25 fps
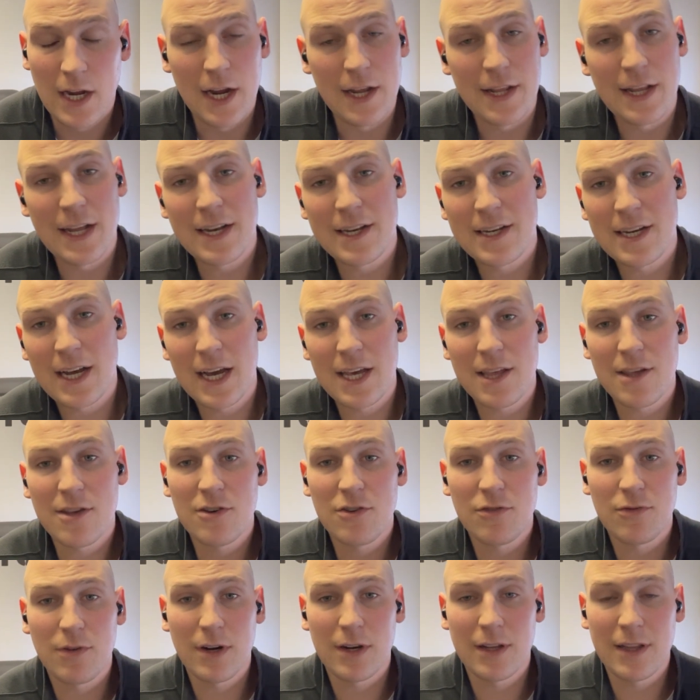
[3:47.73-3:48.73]
And that ties
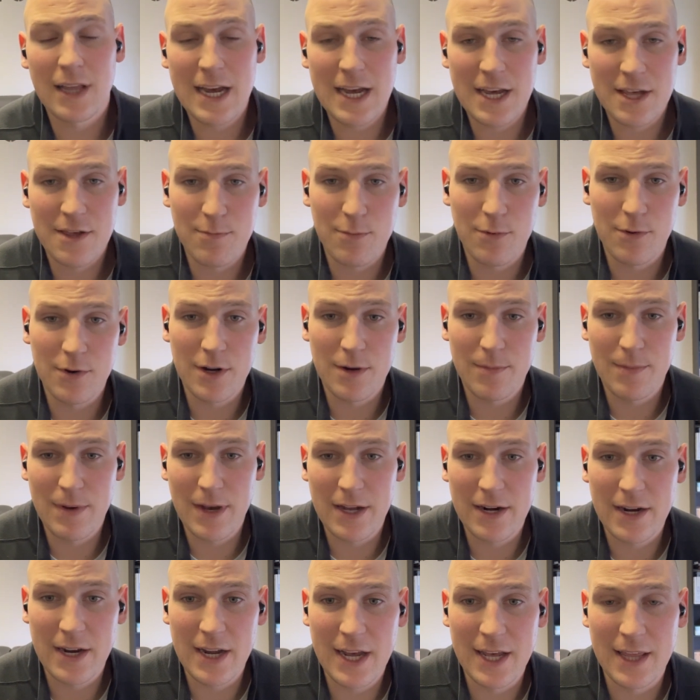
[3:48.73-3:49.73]
into our last point
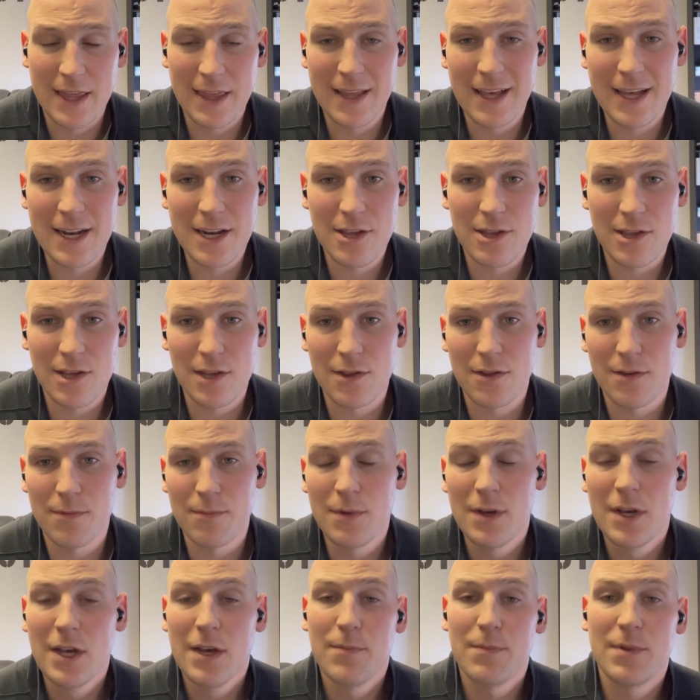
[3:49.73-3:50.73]
about athleticism,
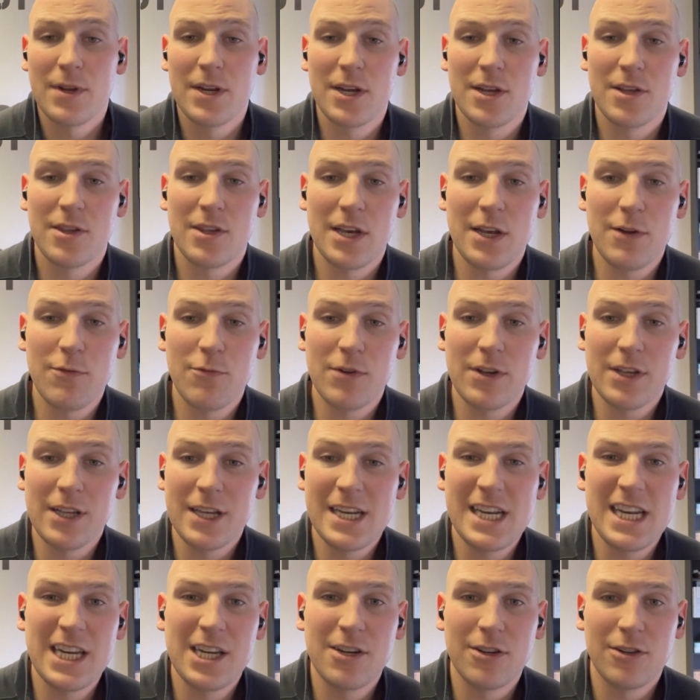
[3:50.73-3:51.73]
because they
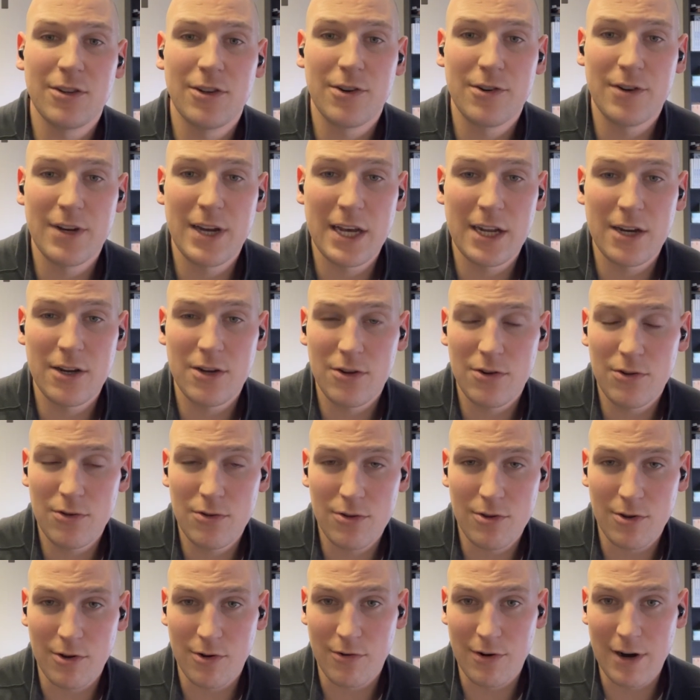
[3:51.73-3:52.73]
really need to learn how to
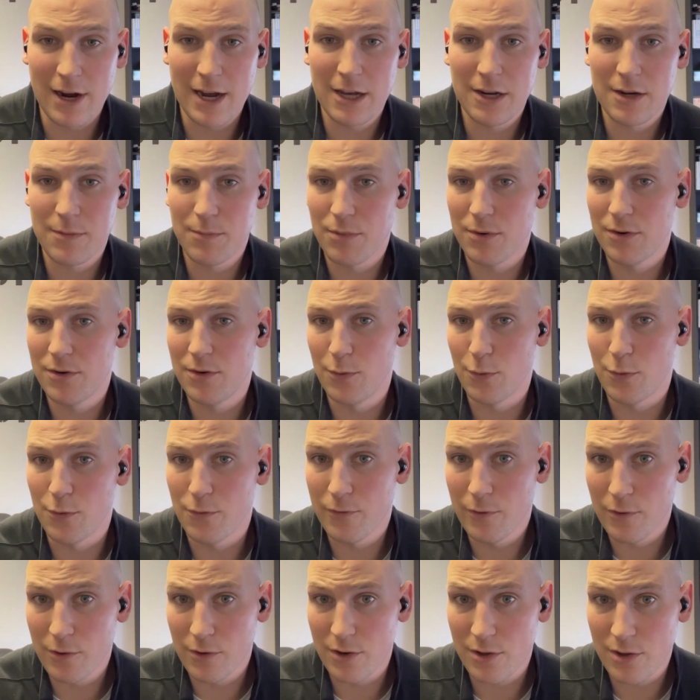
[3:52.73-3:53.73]
use the ground and produce
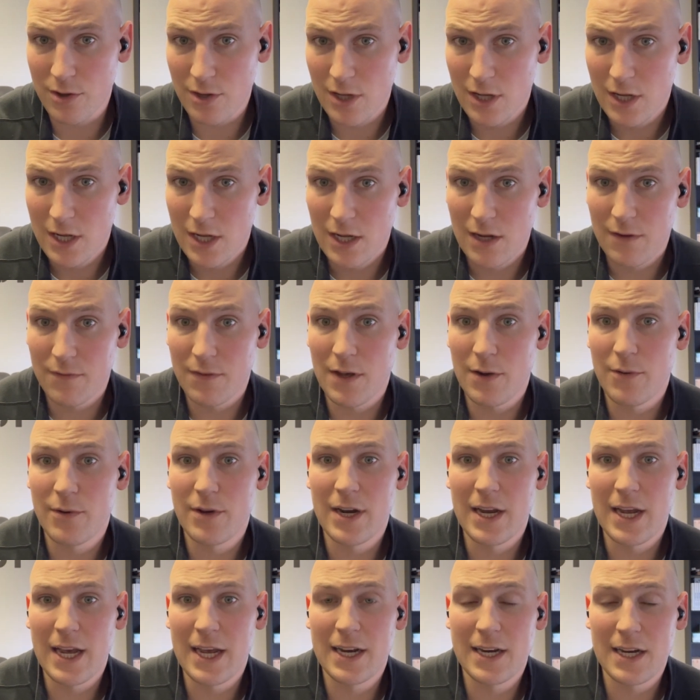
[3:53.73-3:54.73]
force if they
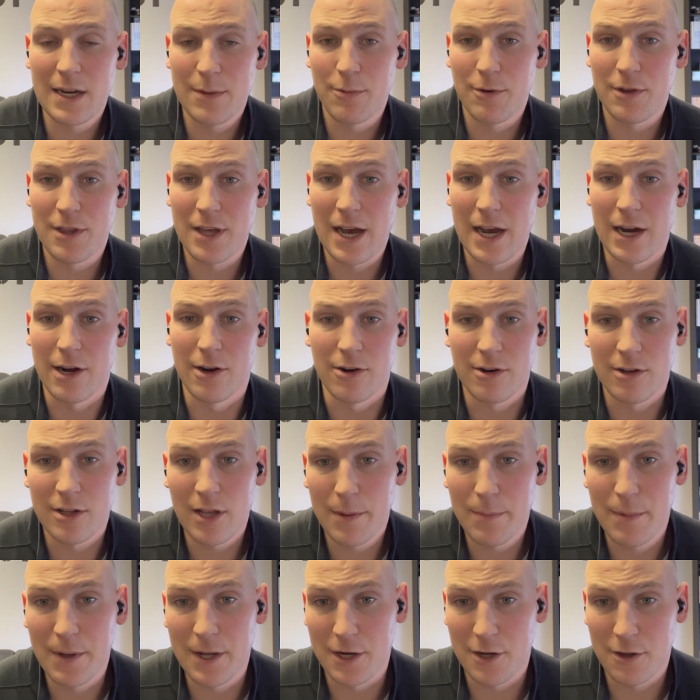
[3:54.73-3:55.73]
want to end up with higher
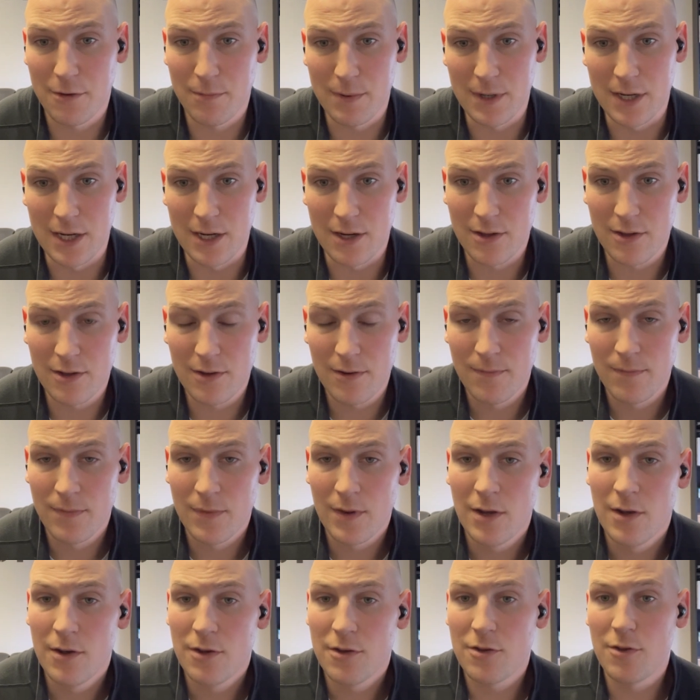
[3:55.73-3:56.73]
clubhead speeds.
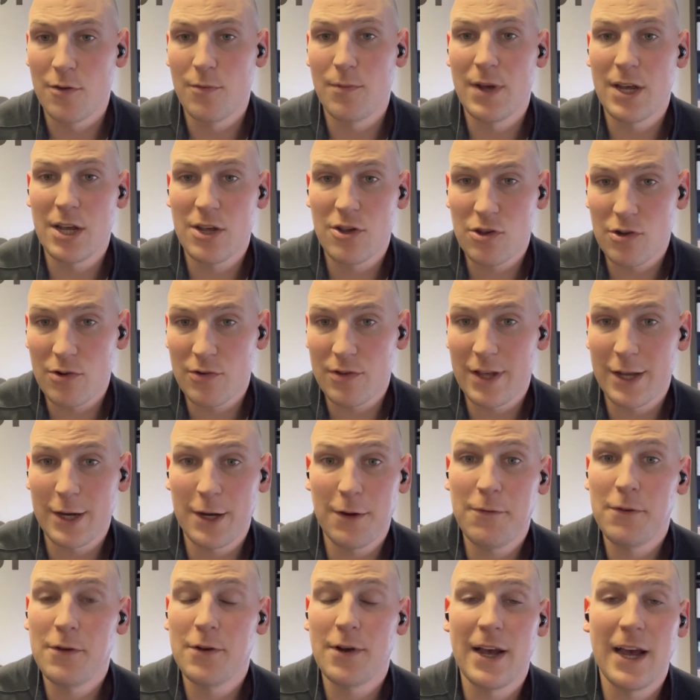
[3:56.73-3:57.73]
So make sure that
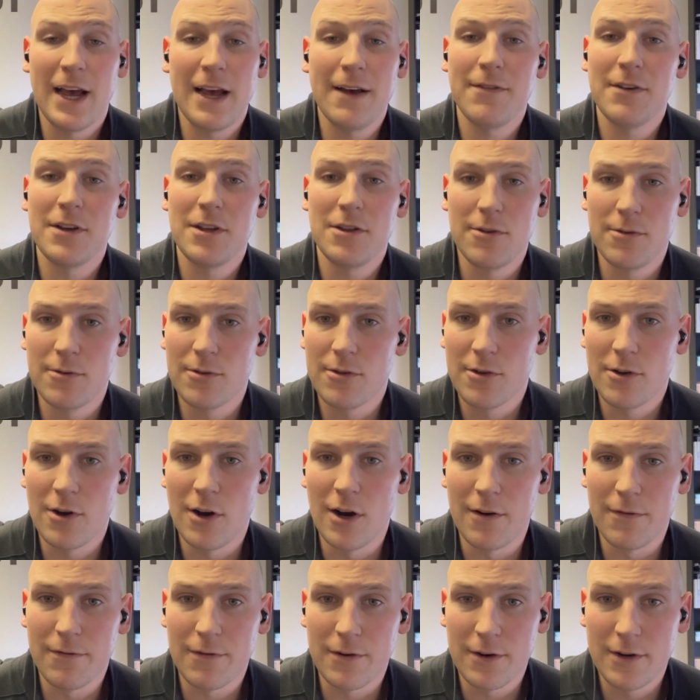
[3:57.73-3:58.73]
if you have a youth
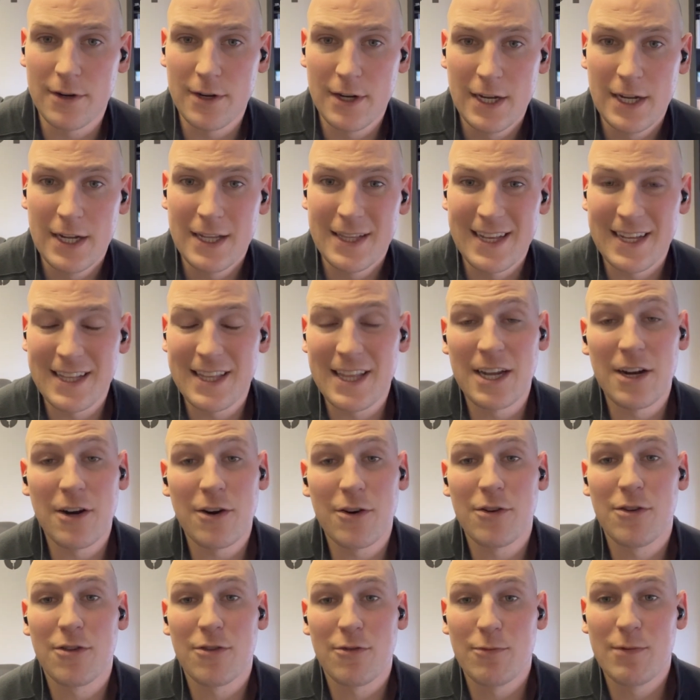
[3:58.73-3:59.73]
golfer, that they
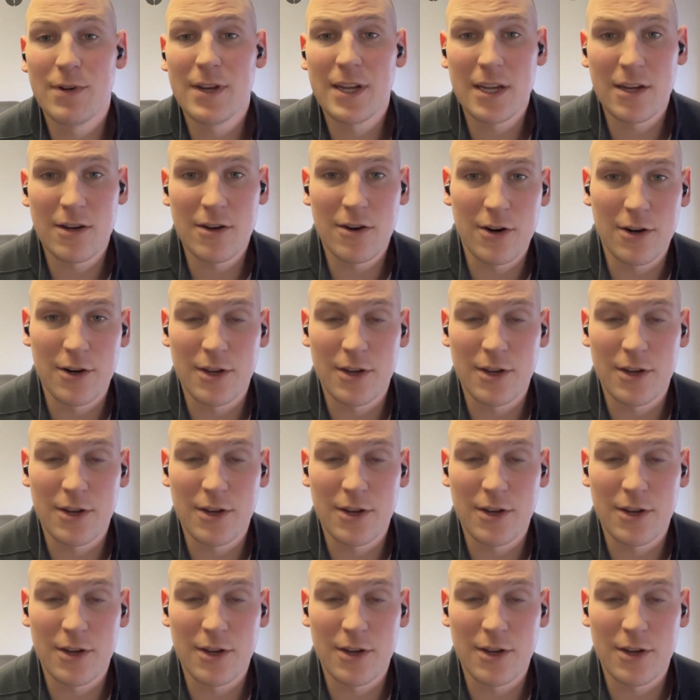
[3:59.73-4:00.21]
are swinging